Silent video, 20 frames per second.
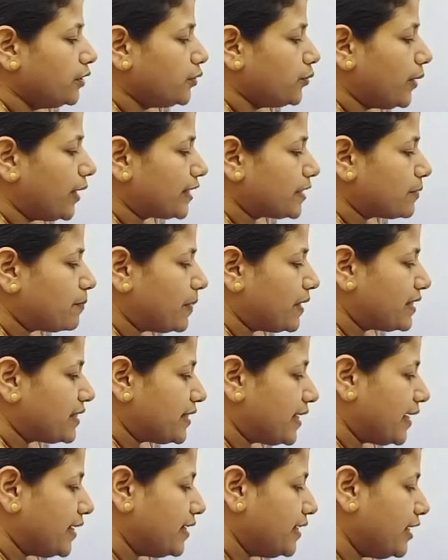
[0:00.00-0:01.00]
2x plus
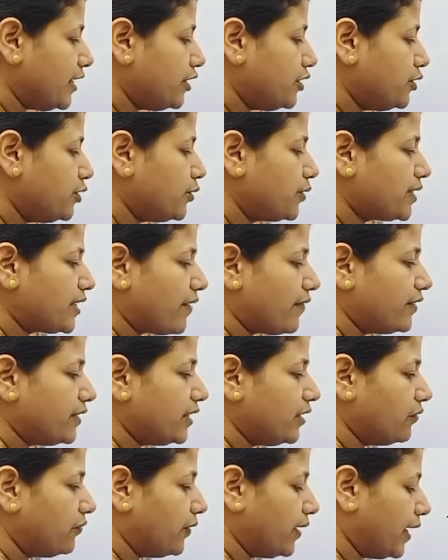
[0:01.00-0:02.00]
10 into
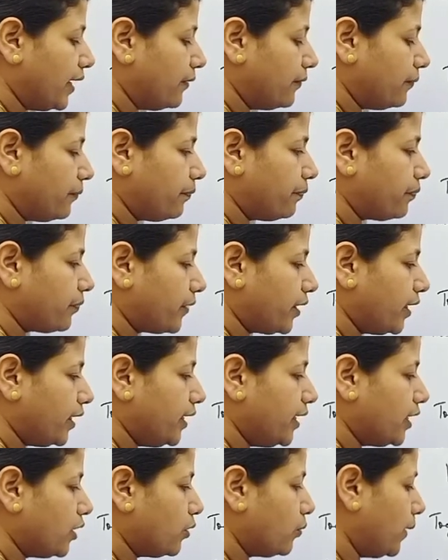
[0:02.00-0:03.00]
75
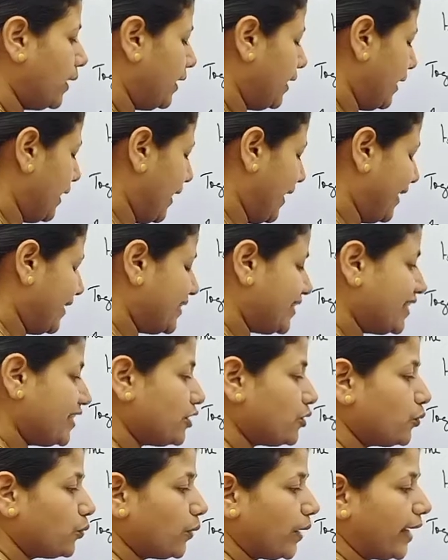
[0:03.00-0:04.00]
equal 8
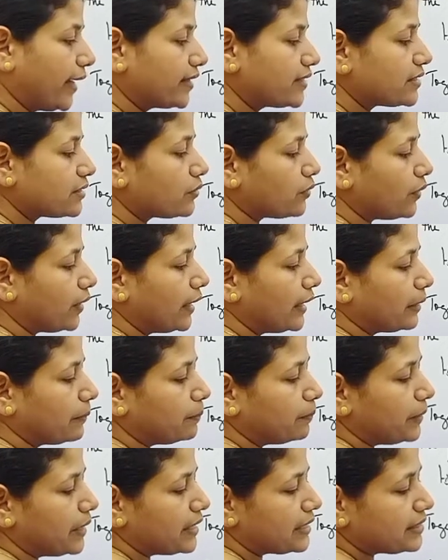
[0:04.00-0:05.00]
into x
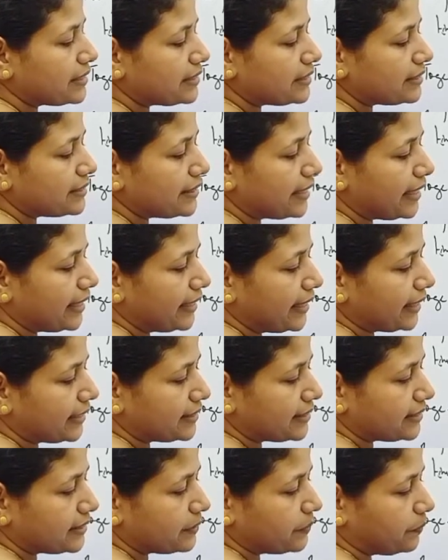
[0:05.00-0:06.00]
square plus
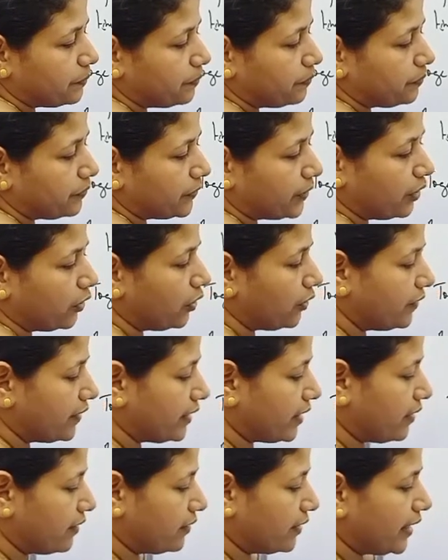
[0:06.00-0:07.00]
10x. Or we
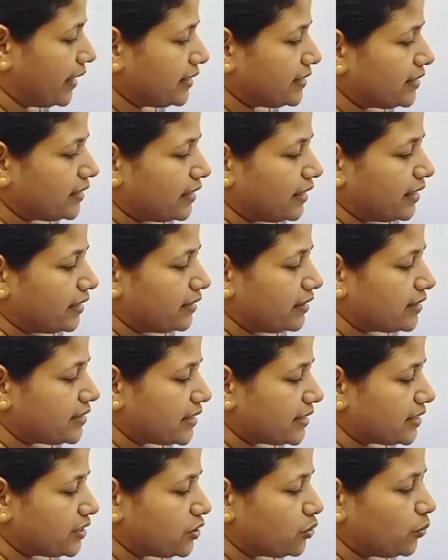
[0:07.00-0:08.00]
can write, this
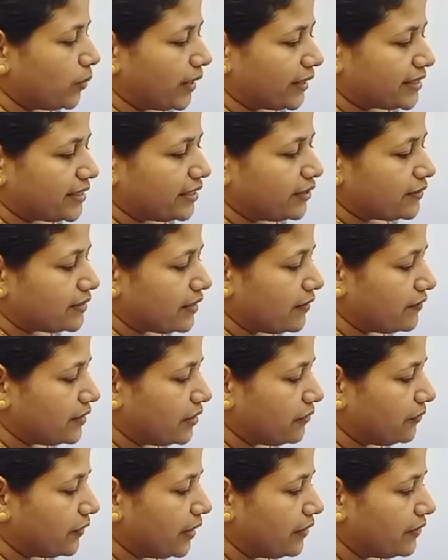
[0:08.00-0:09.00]
is 2x into
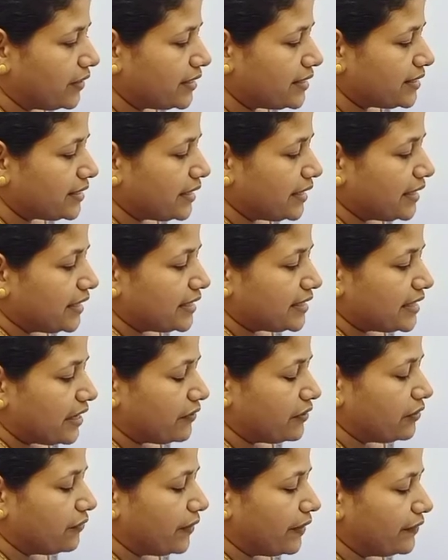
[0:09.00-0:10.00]
75 is
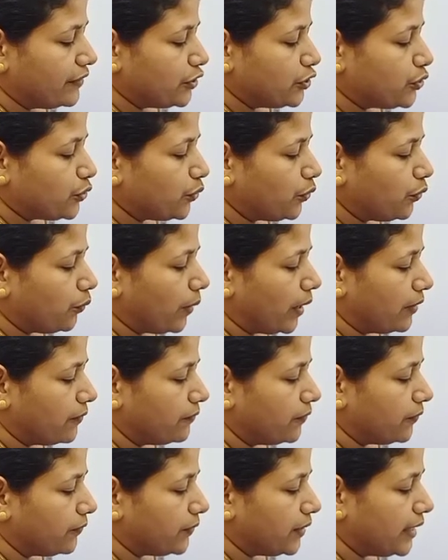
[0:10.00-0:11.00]
75 into 2,
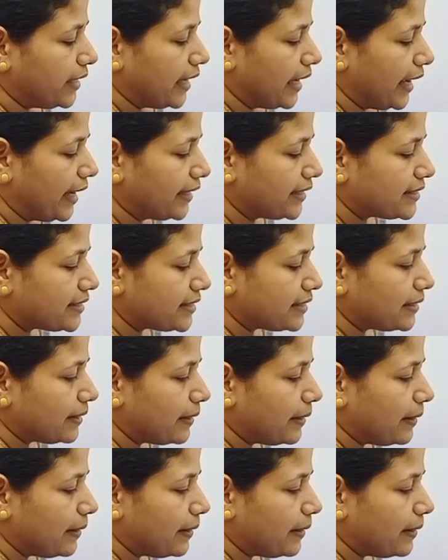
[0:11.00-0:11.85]
150x